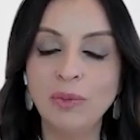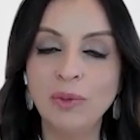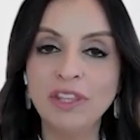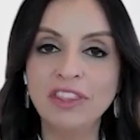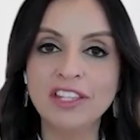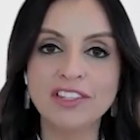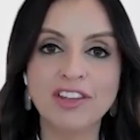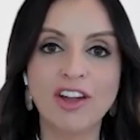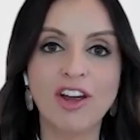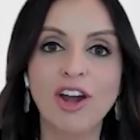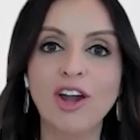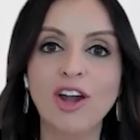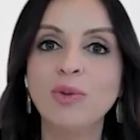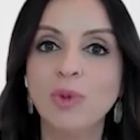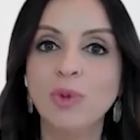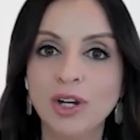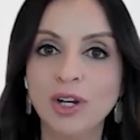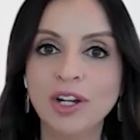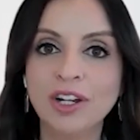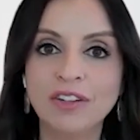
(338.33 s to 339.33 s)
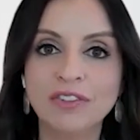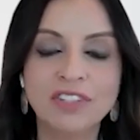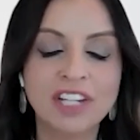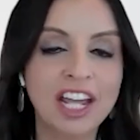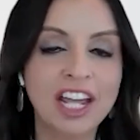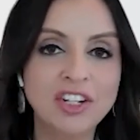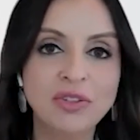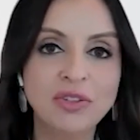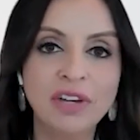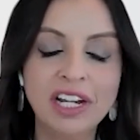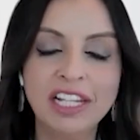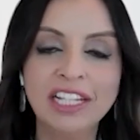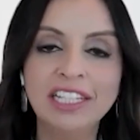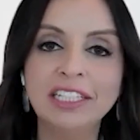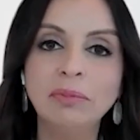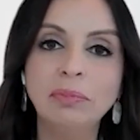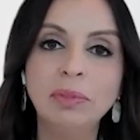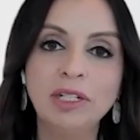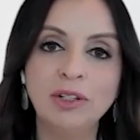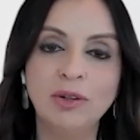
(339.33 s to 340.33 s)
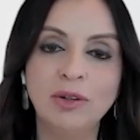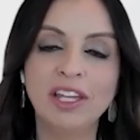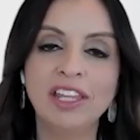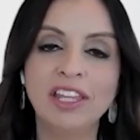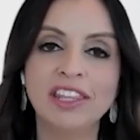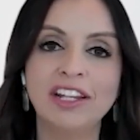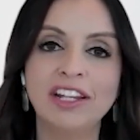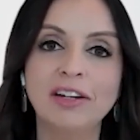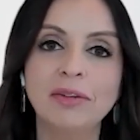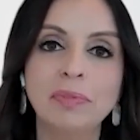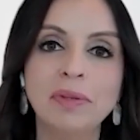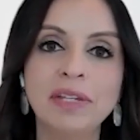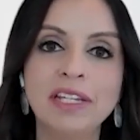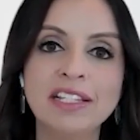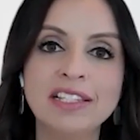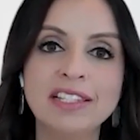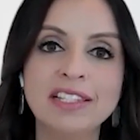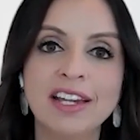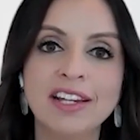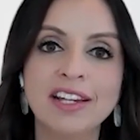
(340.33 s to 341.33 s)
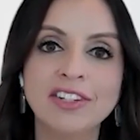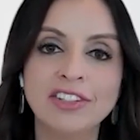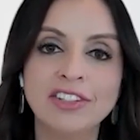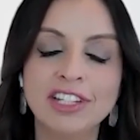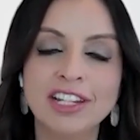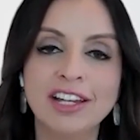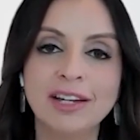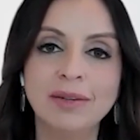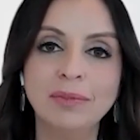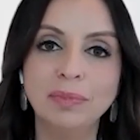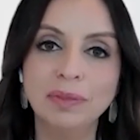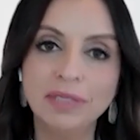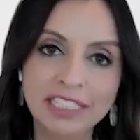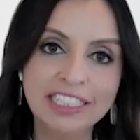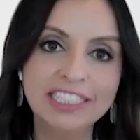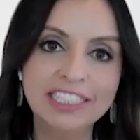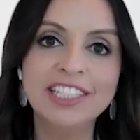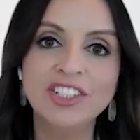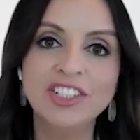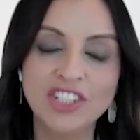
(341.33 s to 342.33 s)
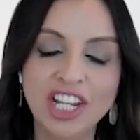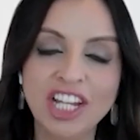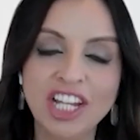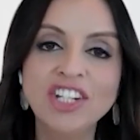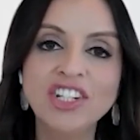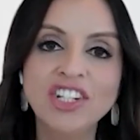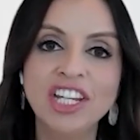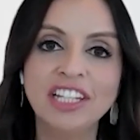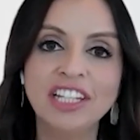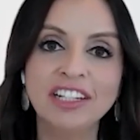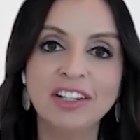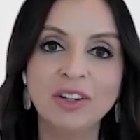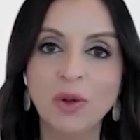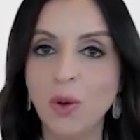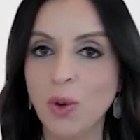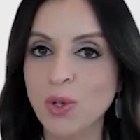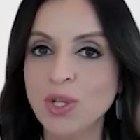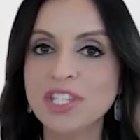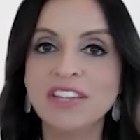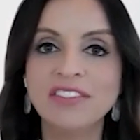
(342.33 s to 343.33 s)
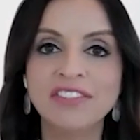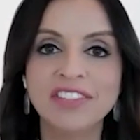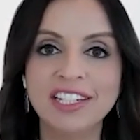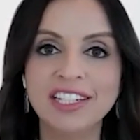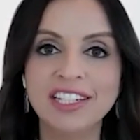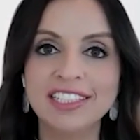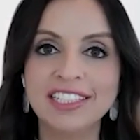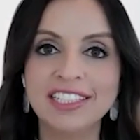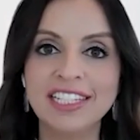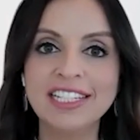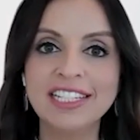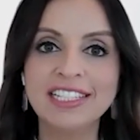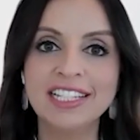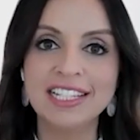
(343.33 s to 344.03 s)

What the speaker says: with this hard work of titrating lipid-lowering therapy is actually completely changing the course of the disease.